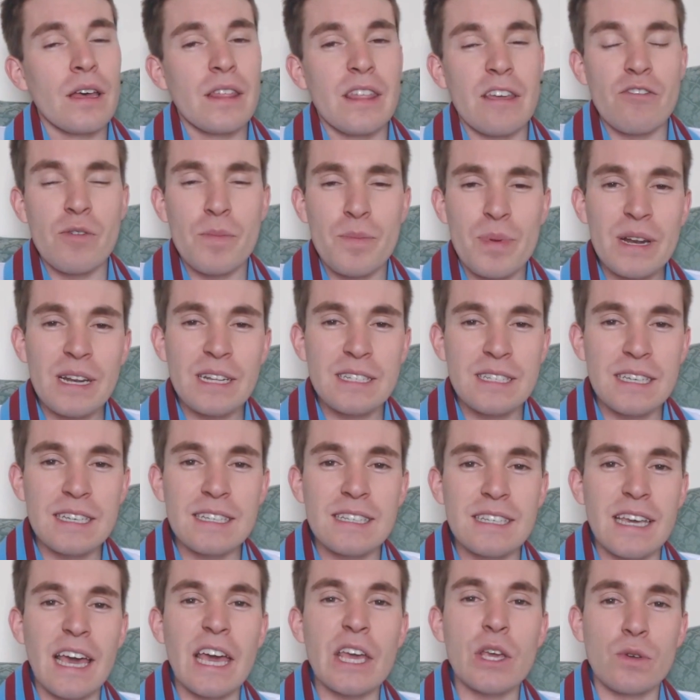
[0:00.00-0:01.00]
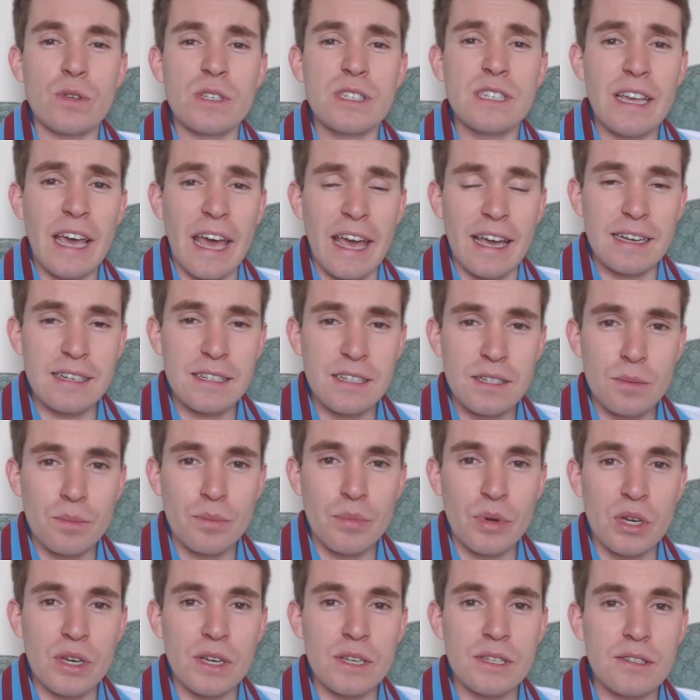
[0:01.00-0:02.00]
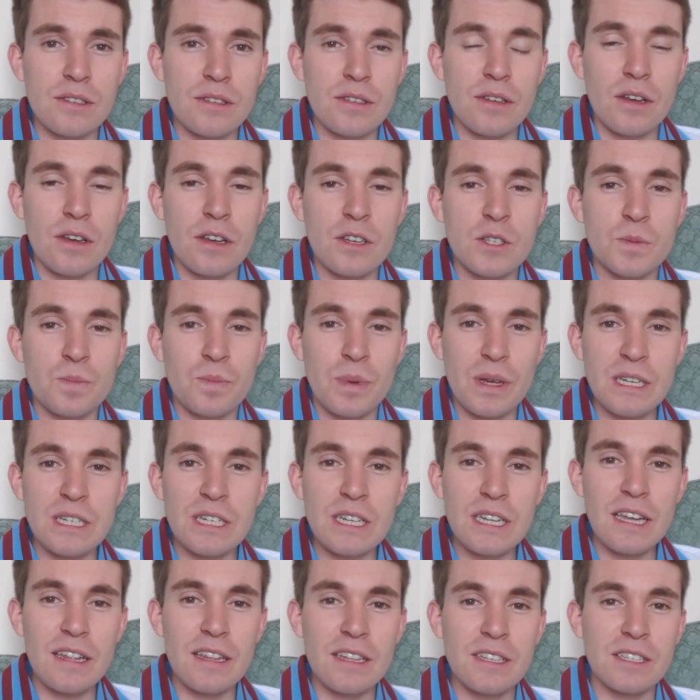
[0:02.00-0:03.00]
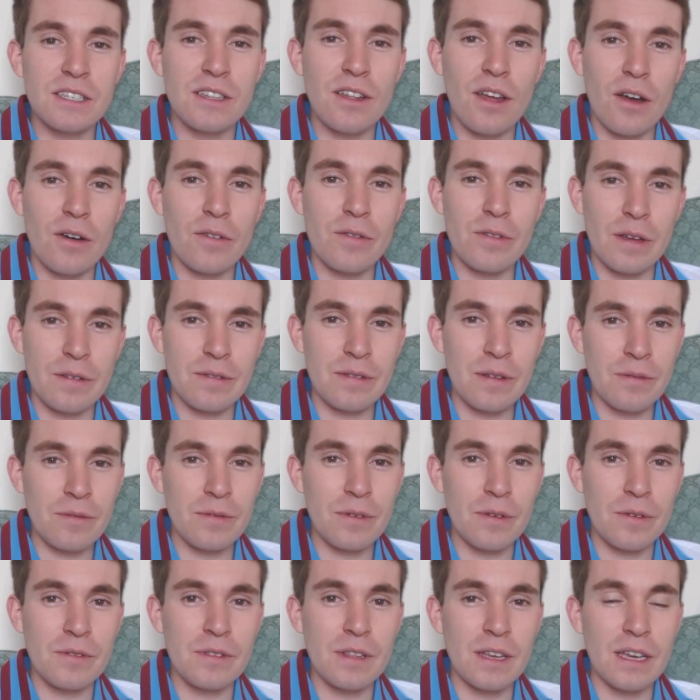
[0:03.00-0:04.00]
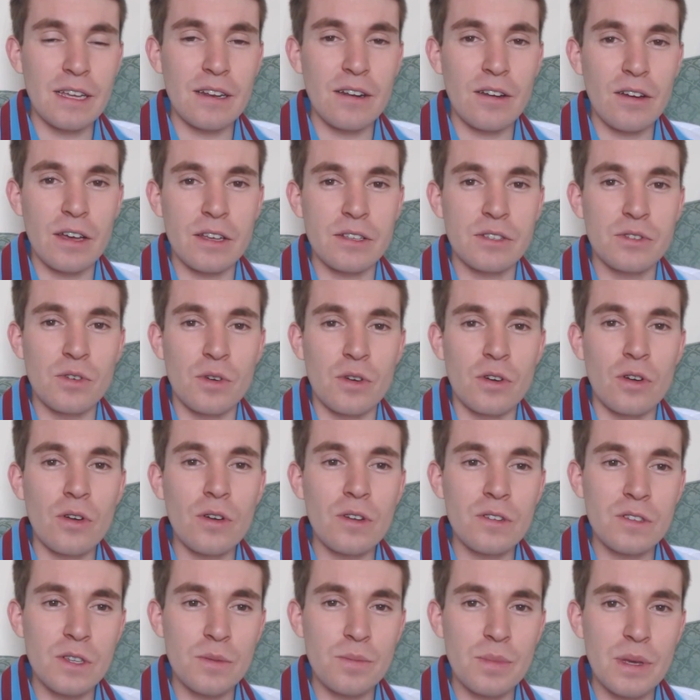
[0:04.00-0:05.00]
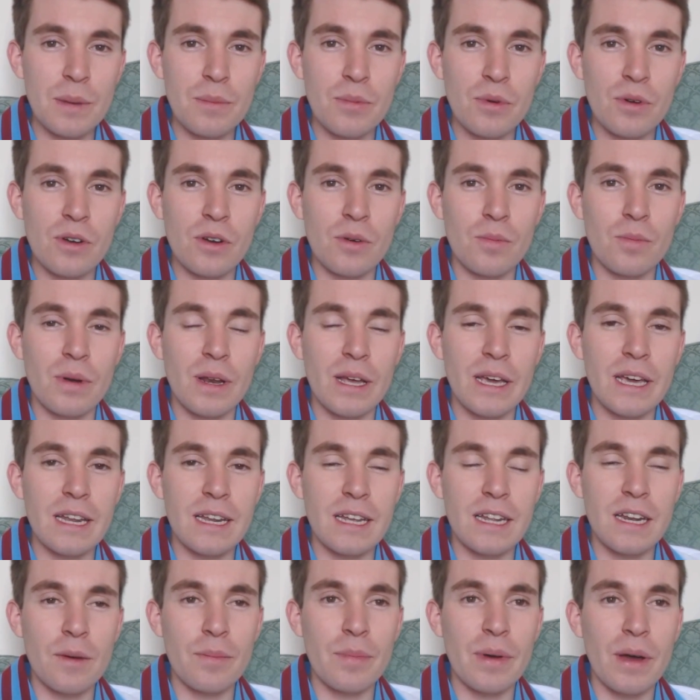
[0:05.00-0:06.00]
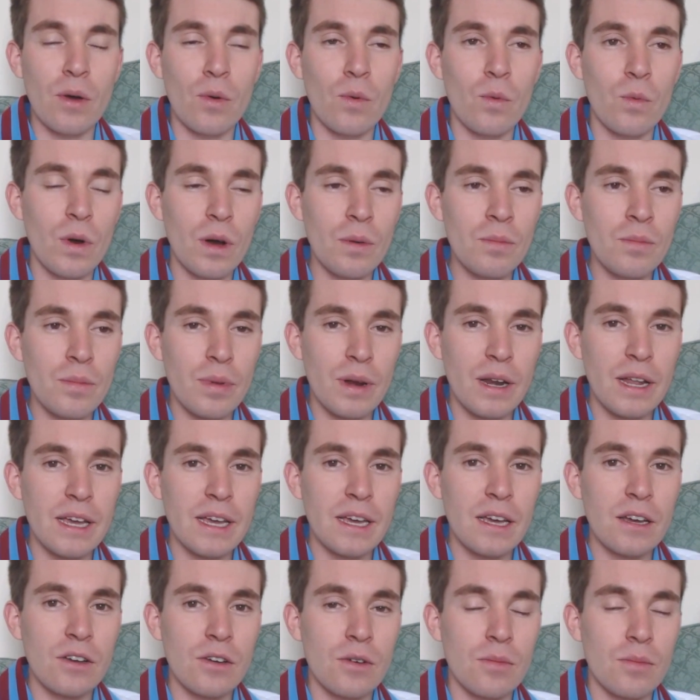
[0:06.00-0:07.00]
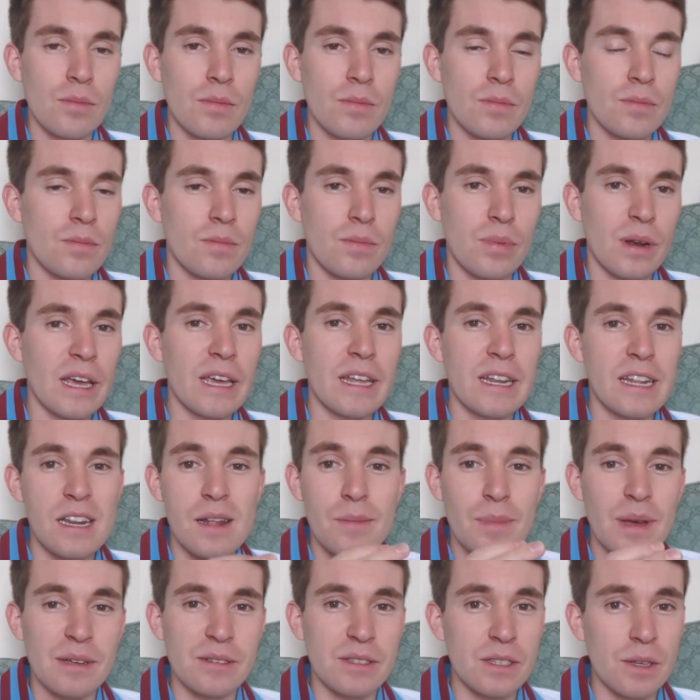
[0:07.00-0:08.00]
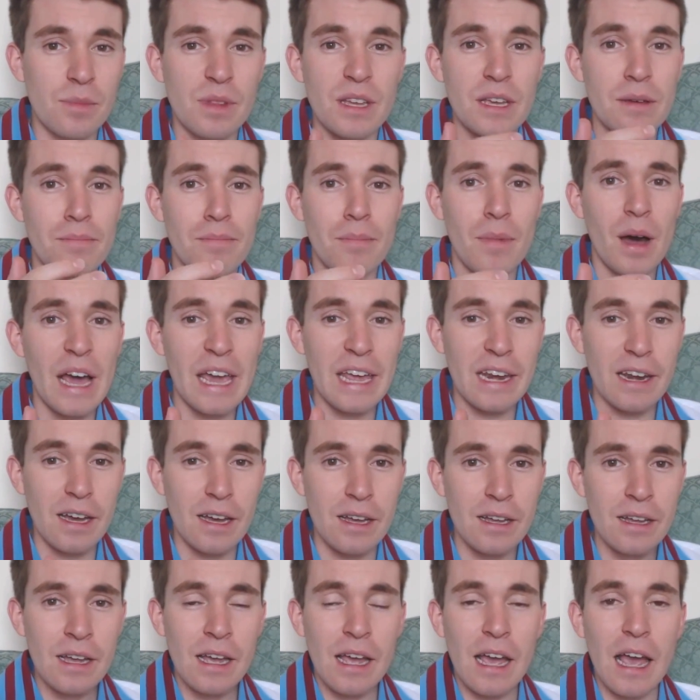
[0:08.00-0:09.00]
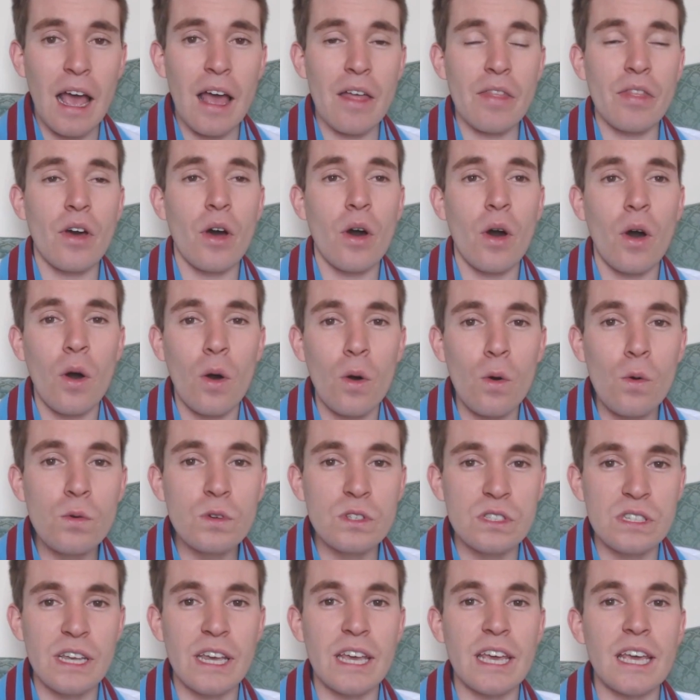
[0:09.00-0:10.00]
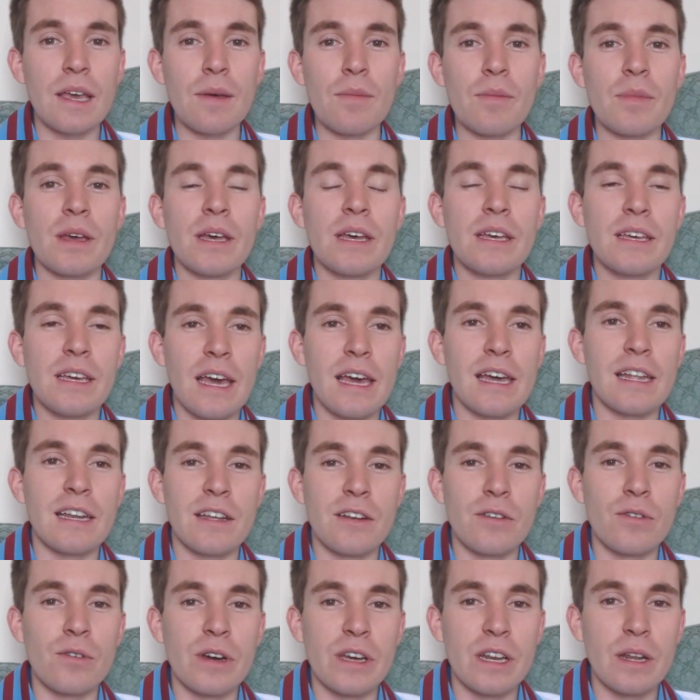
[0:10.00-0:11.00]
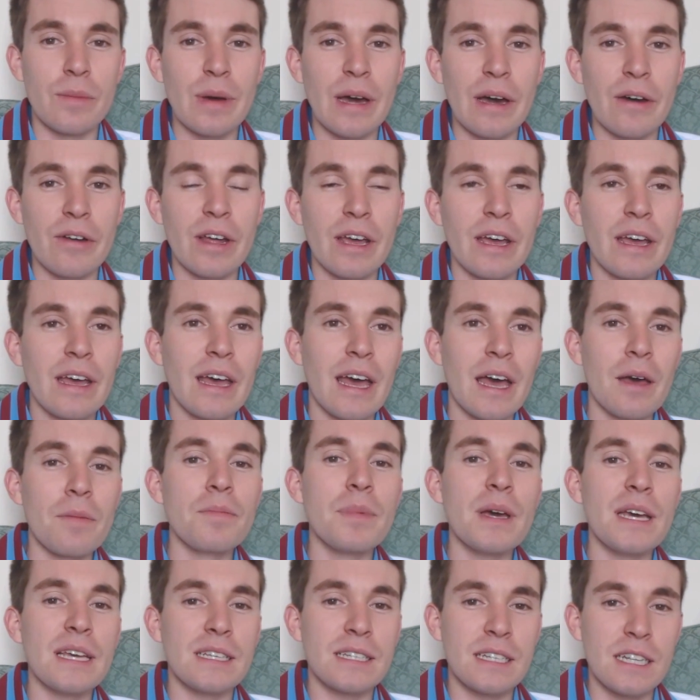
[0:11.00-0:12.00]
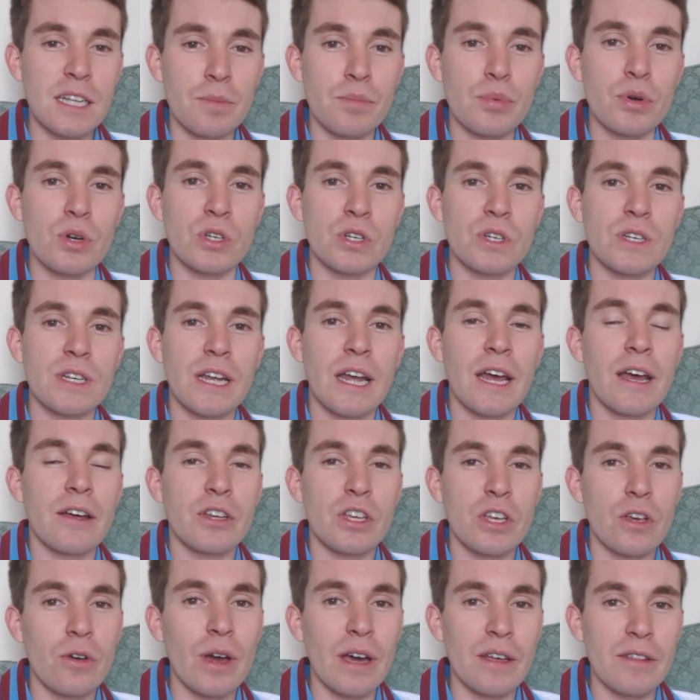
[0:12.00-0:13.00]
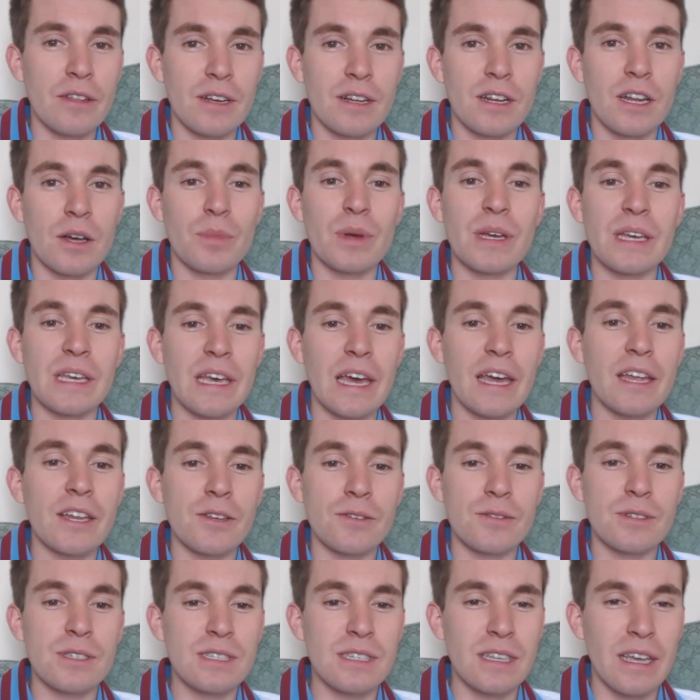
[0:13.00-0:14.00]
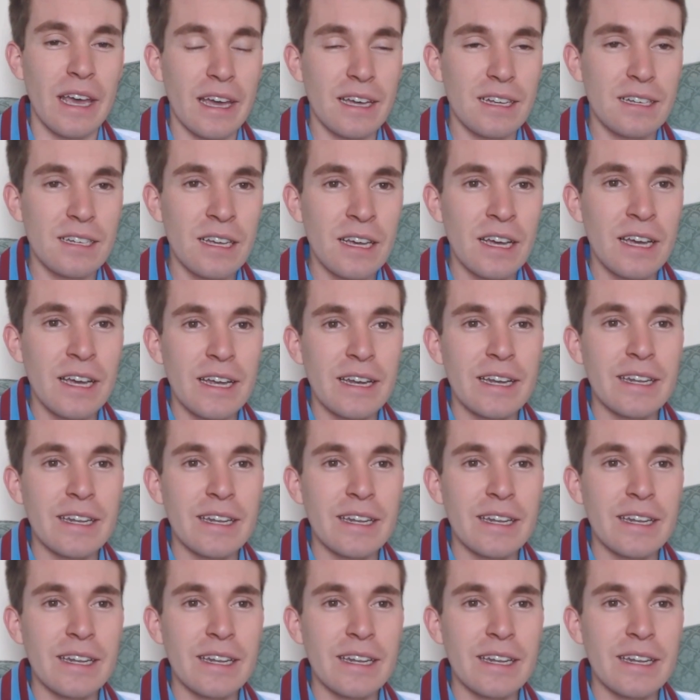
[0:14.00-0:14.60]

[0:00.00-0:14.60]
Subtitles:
their ability to get you sacked, because especially at the start of FM15 I saw lots of people complaining about one player complaining about something minor and the whole team getting annoyed about it and basically pushing you out the club and getting you sacked.